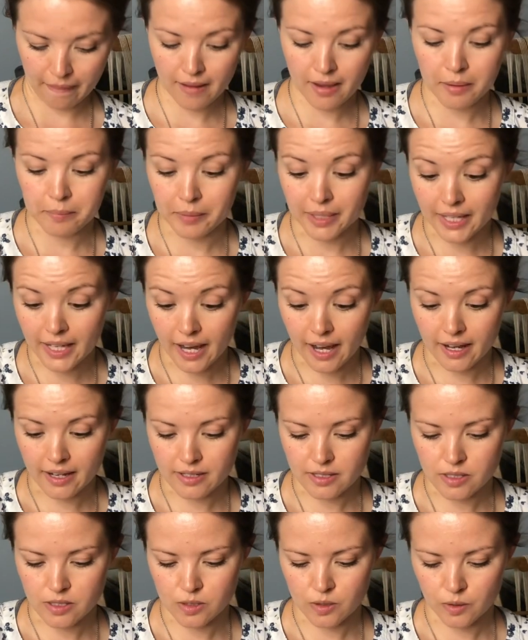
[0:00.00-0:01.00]
But yeah,
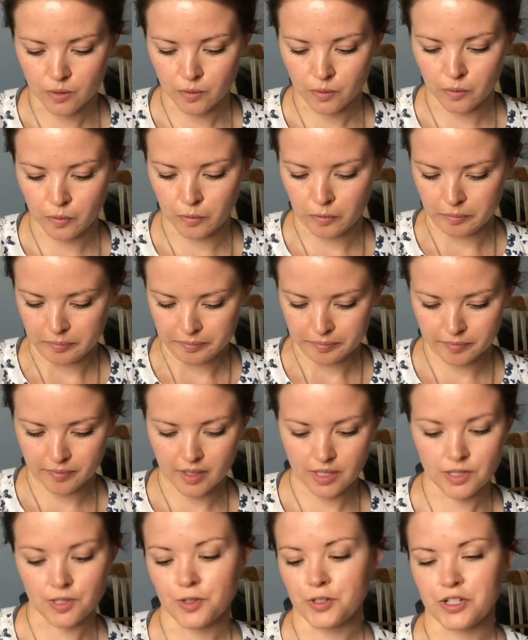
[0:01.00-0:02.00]
so
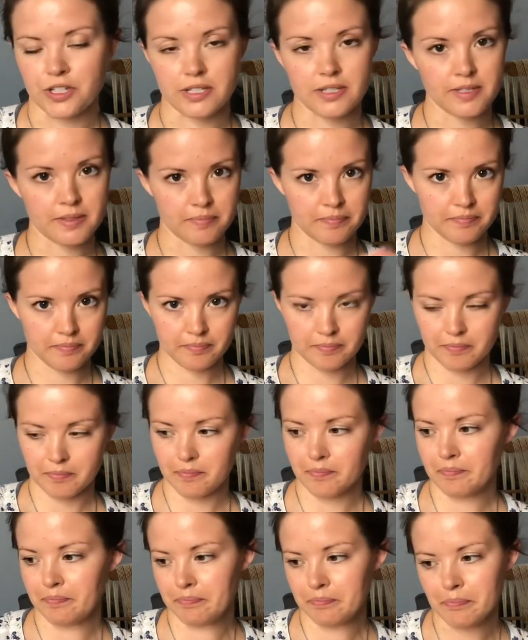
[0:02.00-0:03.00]
these are just
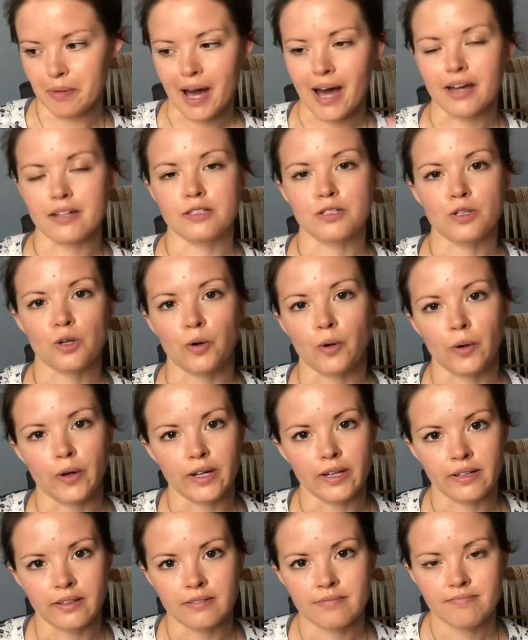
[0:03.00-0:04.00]
Patton's
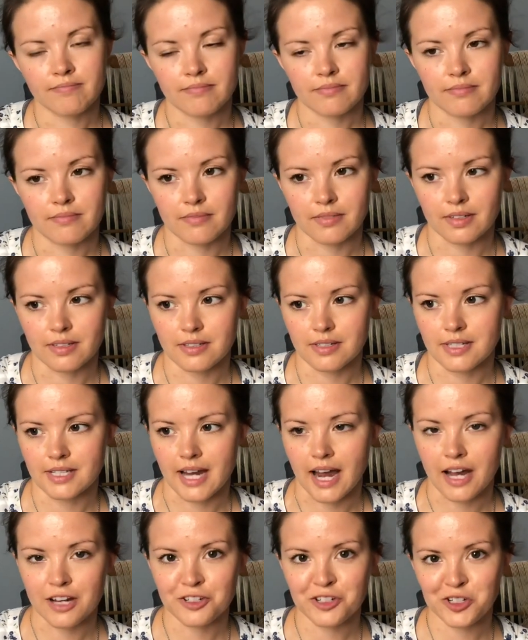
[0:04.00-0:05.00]
Croy
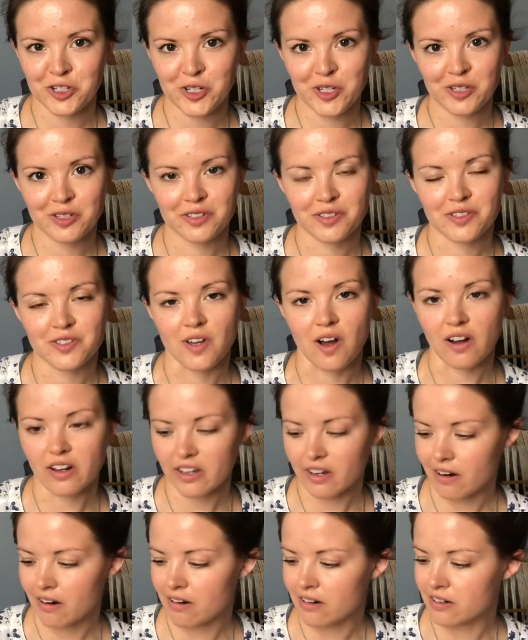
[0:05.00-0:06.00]
stashed sock
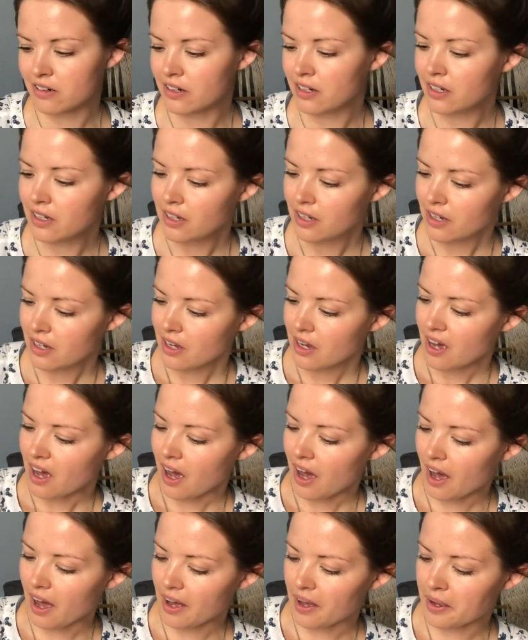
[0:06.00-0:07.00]
yarn.
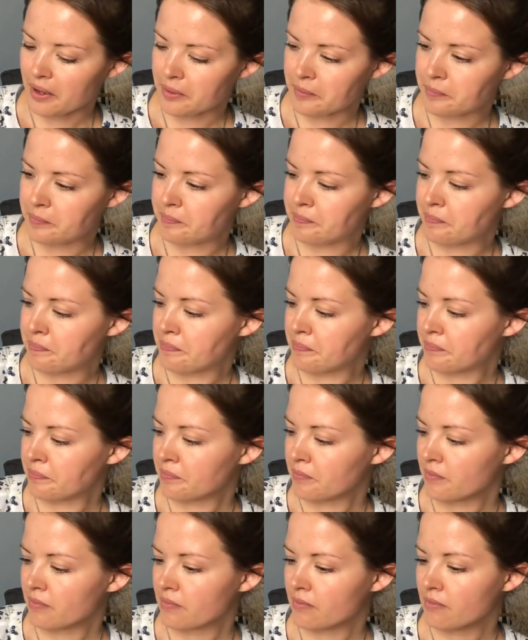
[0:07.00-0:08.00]
I'm
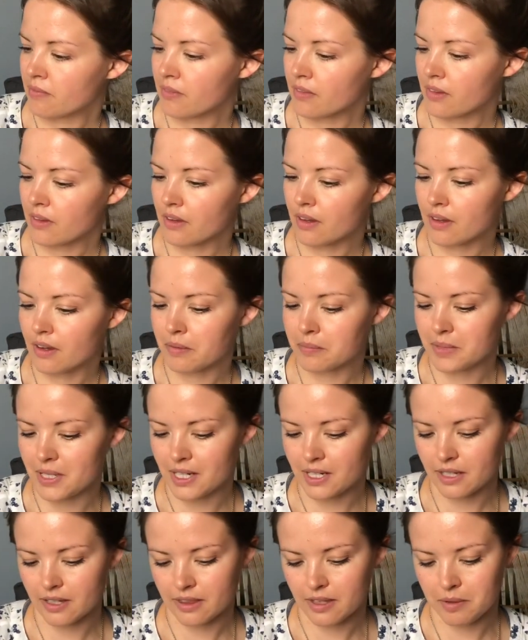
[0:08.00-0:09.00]

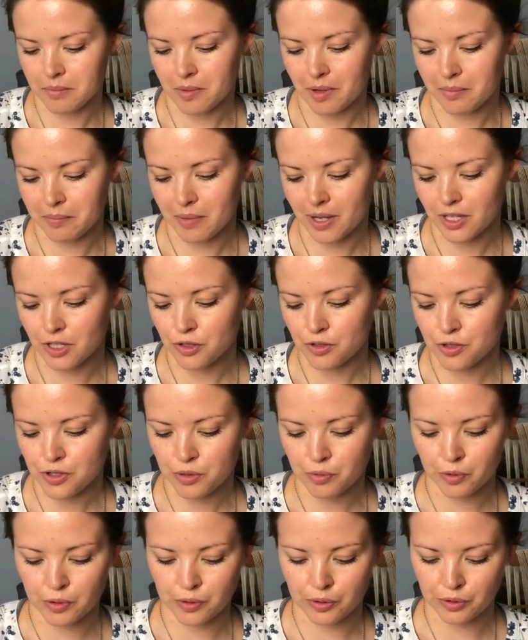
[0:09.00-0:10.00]
knitting them on my
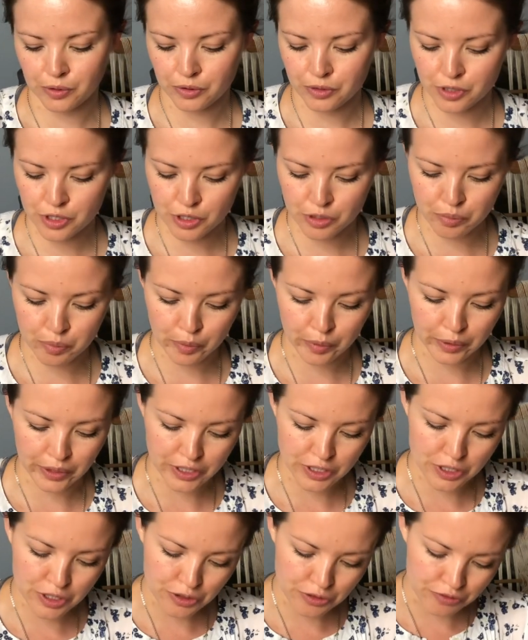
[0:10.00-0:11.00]
usual
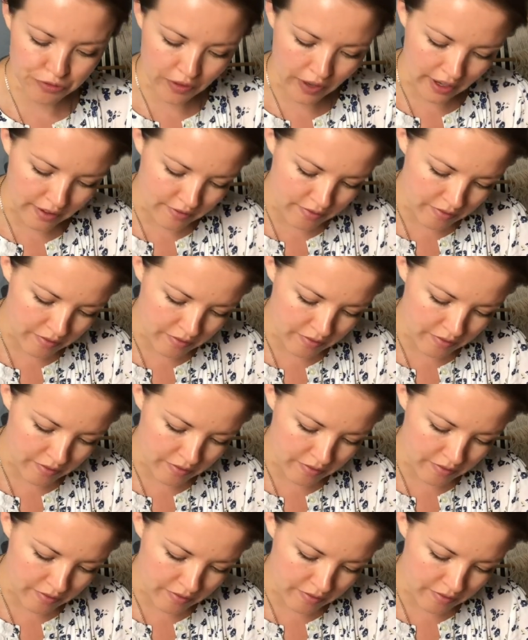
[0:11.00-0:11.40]
2.25